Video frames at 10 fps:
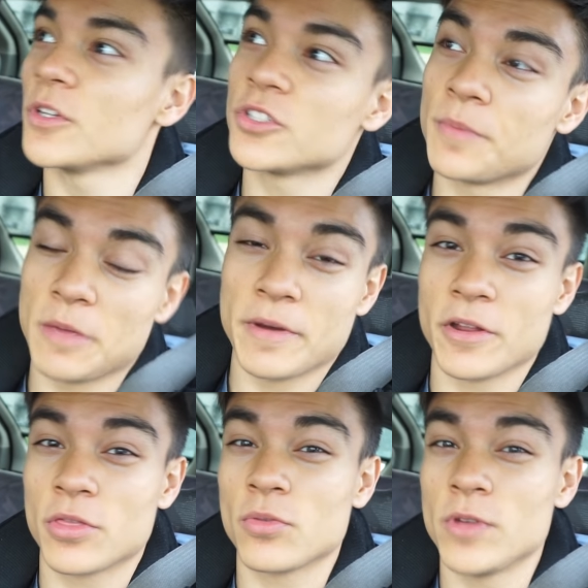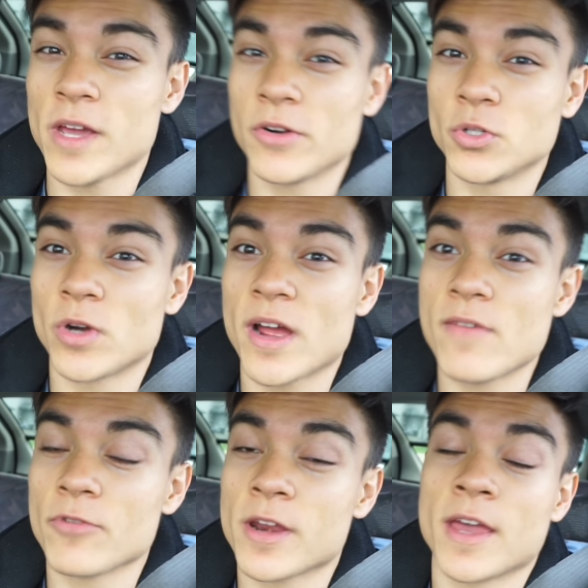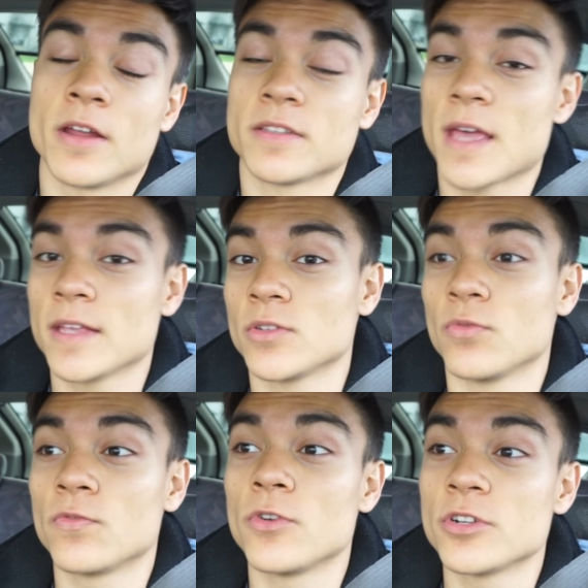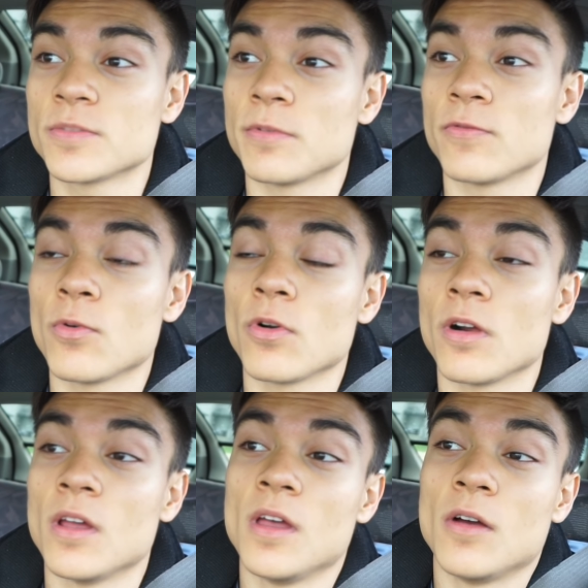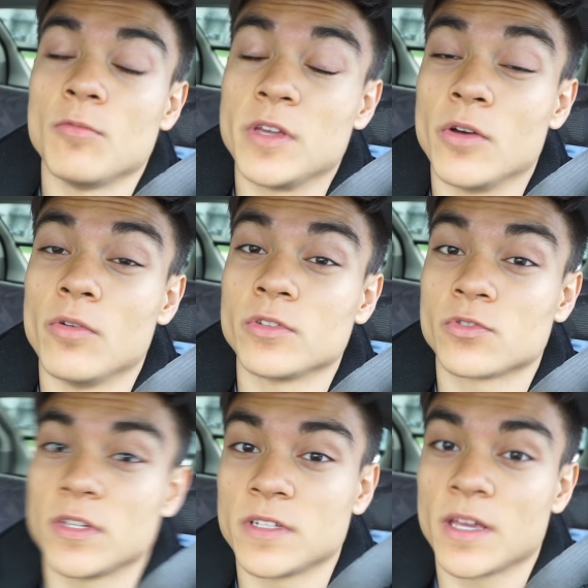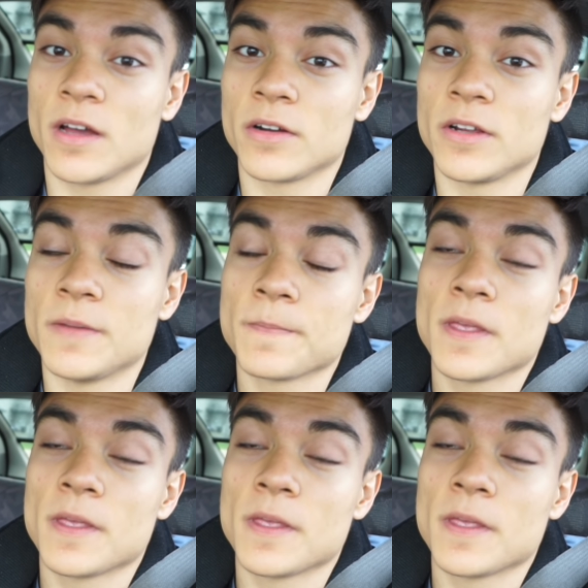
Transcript: It should be about a three hour drive. We're gonna head on to Esso first before we go straight to Calgary.